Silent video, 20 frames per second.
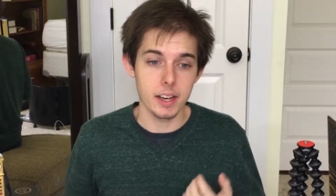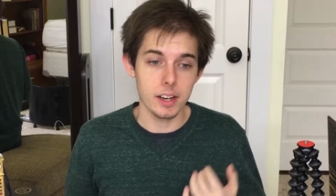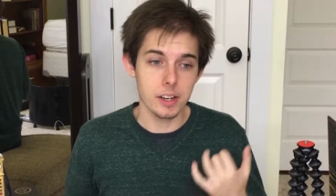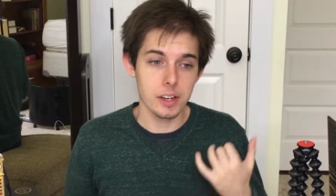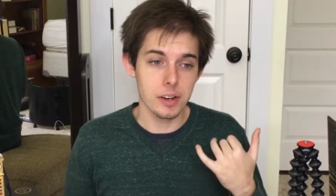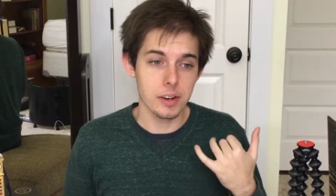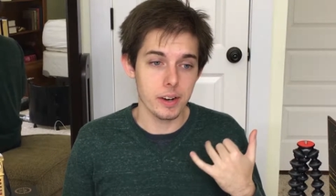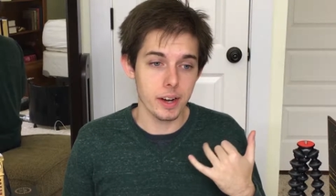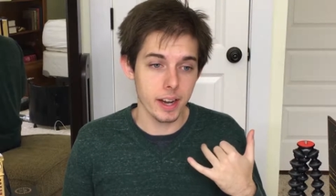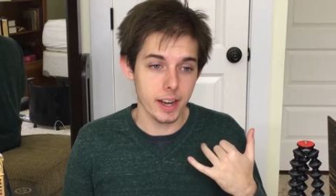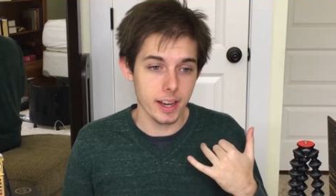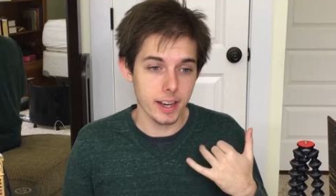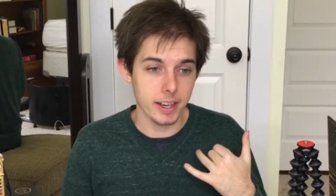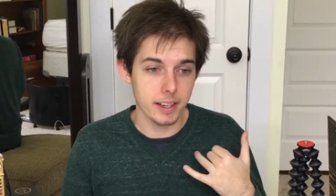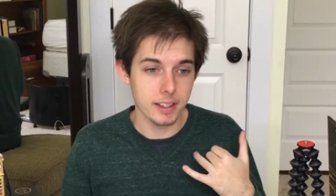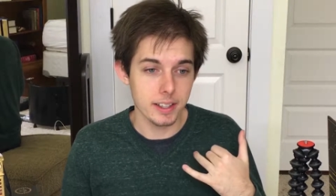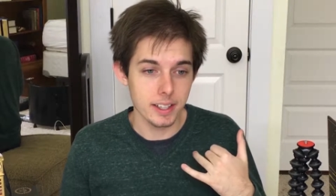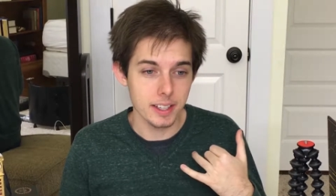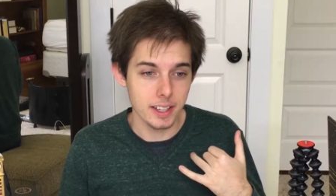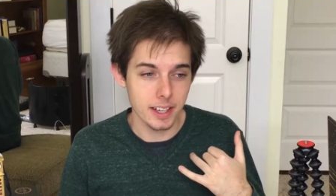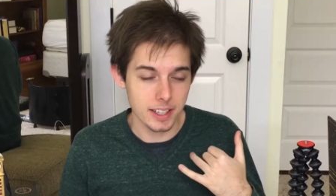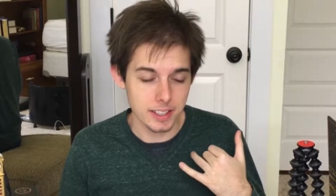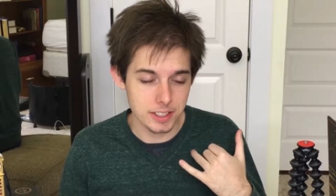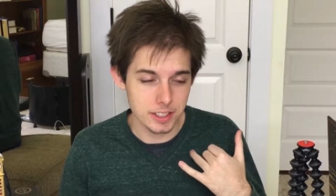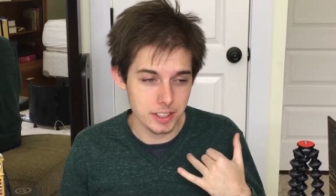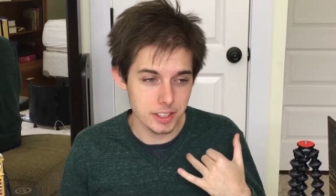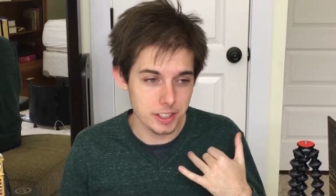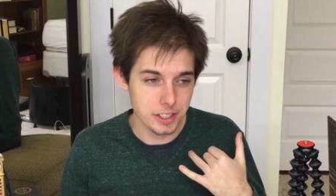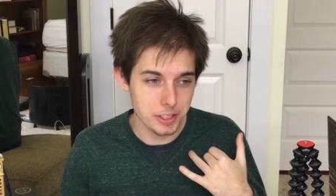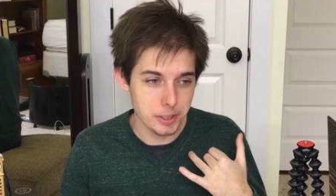oh, hey, I
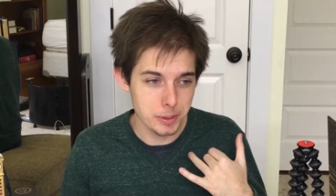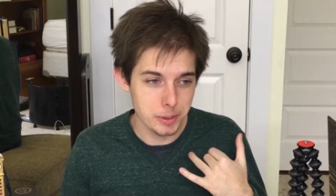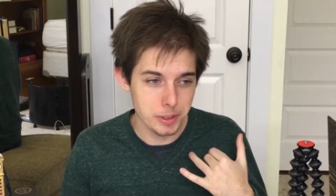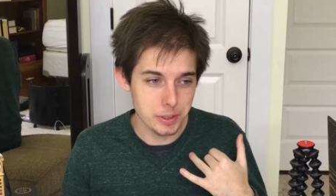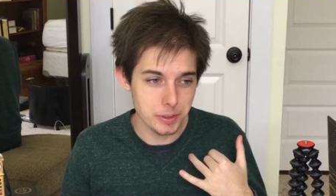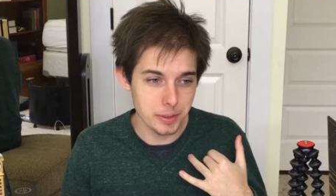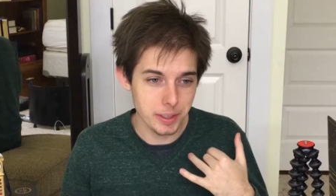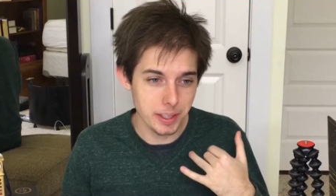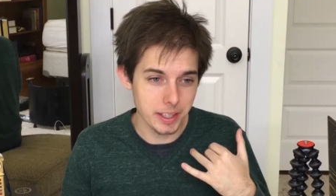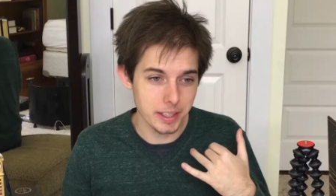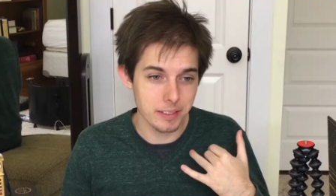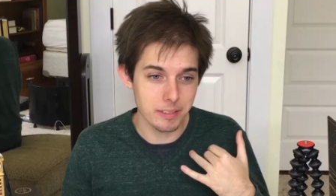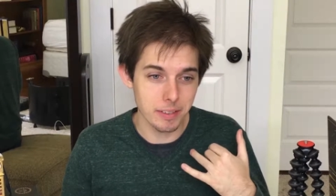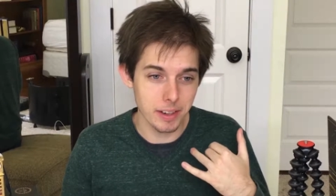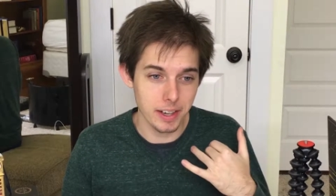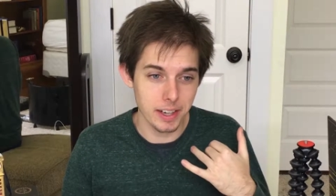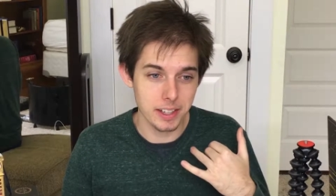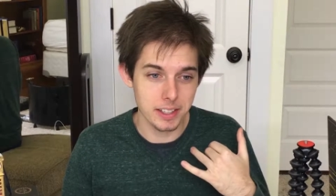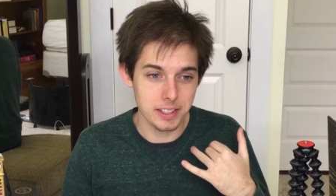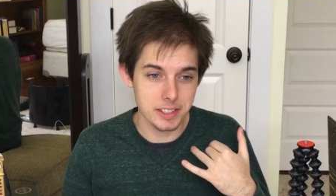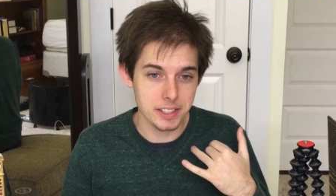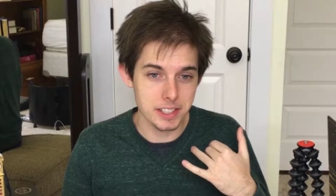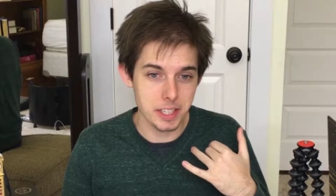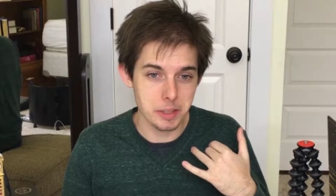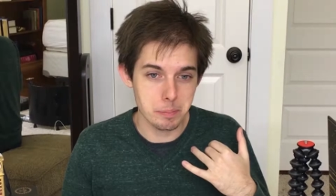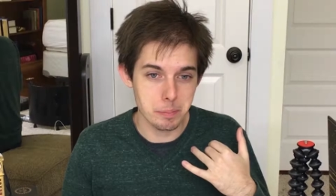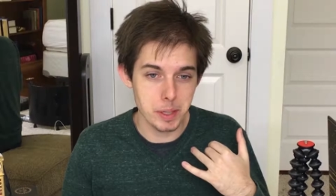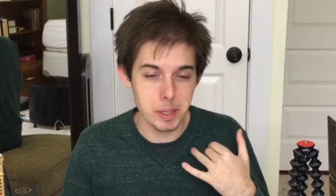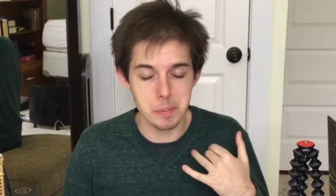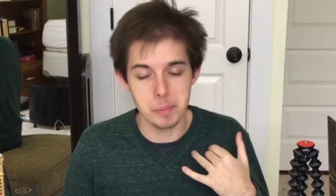saw that you were doing it, invited the
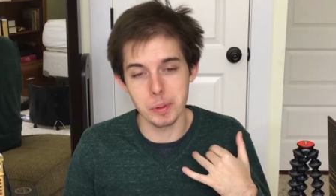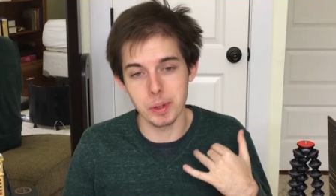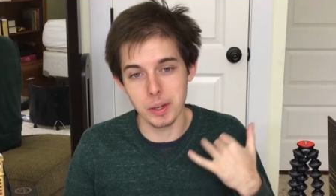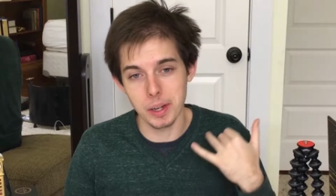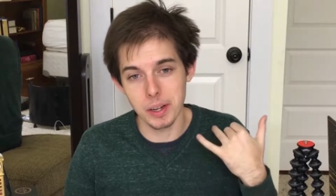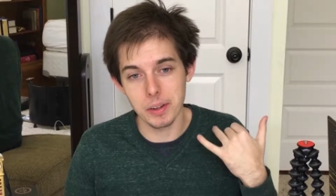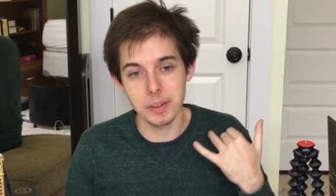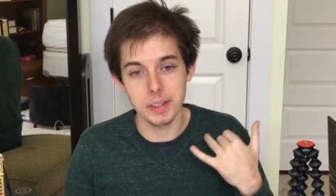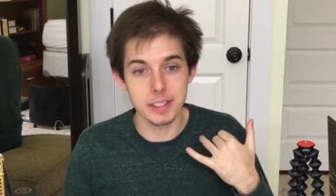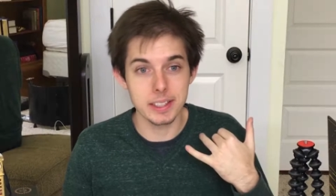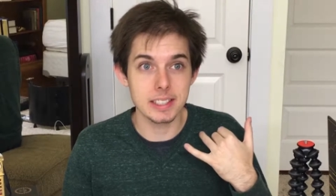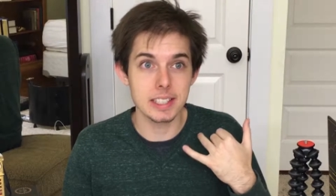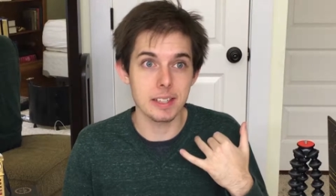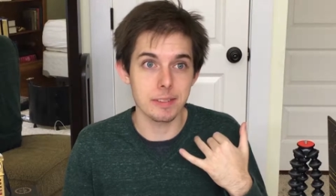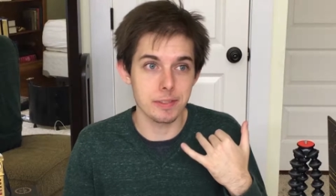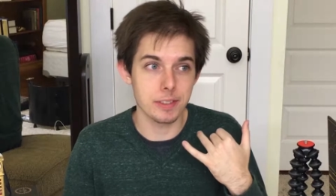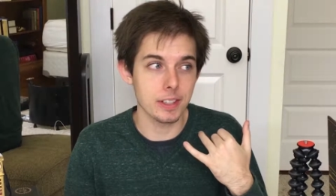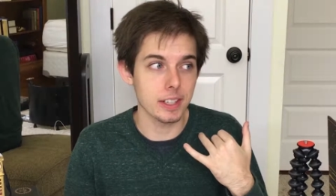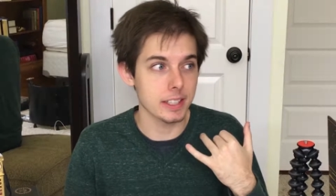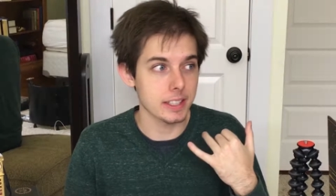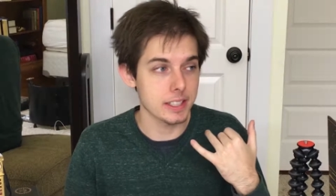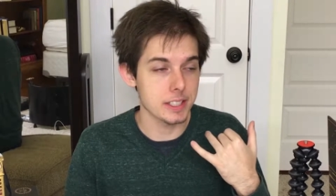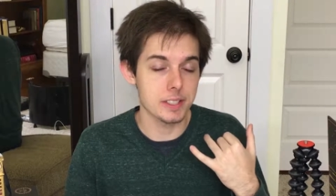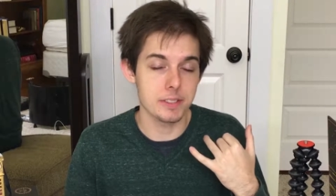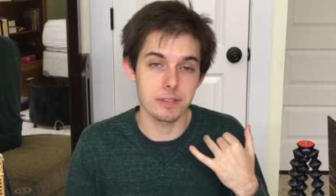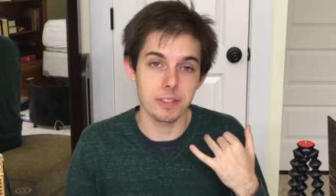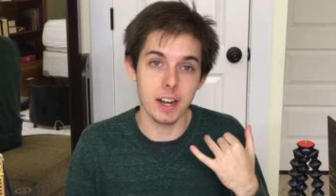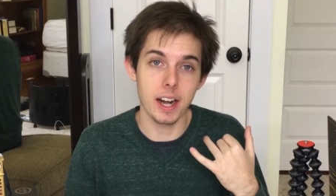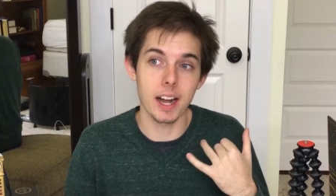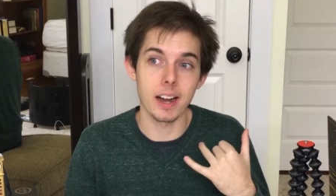same people, I'll except for like
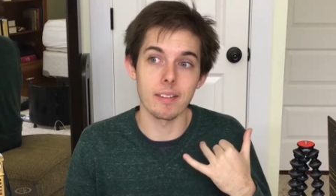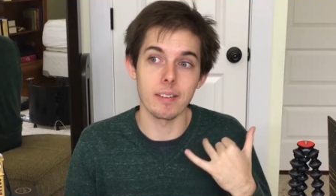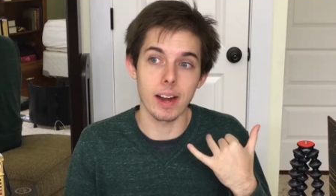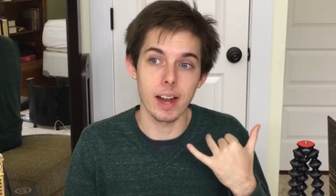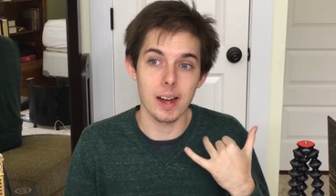these five.